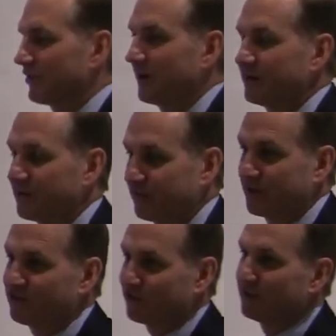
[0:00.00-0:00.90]

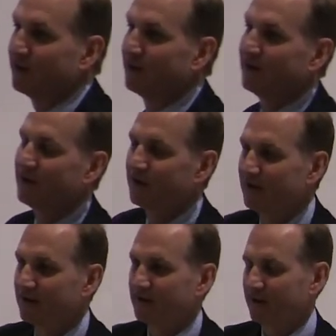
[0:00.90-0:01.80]
conversation.
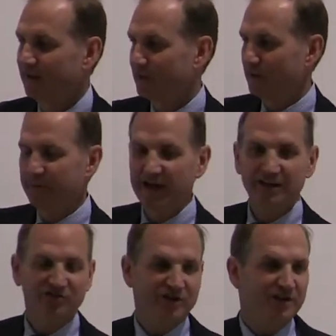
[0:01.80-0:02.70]
And like what
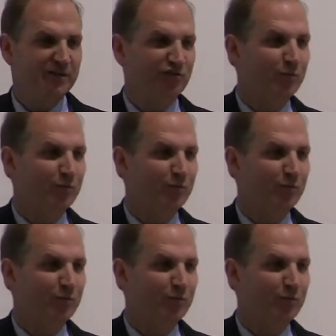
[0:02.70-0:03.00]
Patty shared this